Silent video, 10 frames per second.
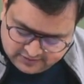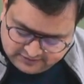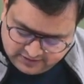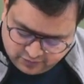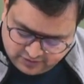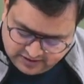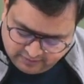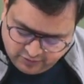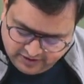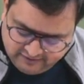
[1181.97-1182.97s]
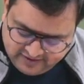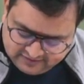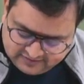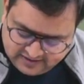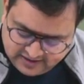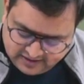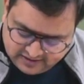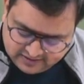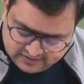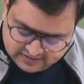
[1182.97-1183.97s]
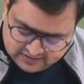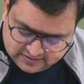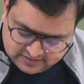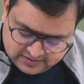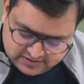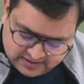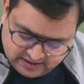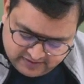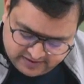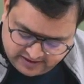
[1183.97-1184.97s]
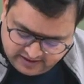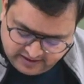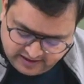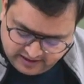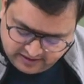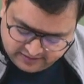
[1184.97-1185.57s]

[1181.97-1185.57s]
zero. WDV is null. I will write null.